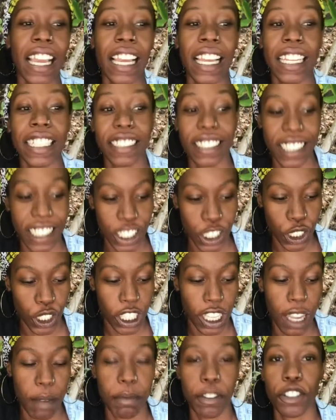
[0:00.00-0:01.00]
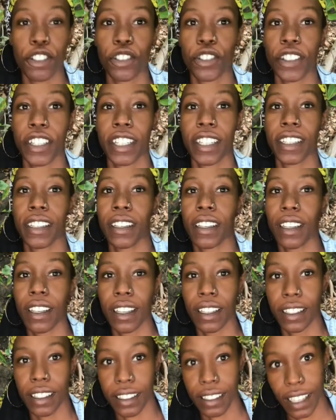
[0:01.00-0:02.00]
until I just climbed this tree
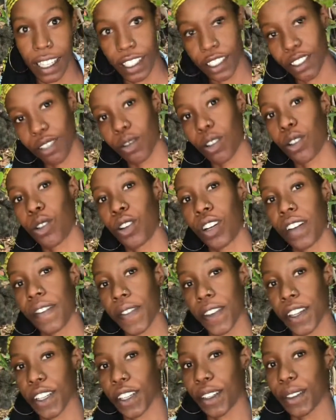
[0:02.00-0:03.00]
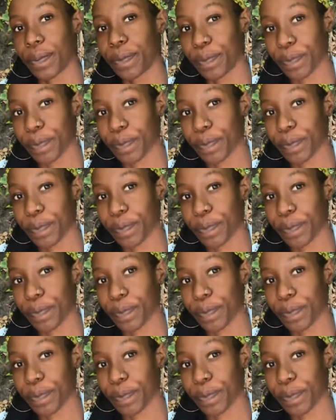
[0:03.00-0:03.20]
and decided to record a video.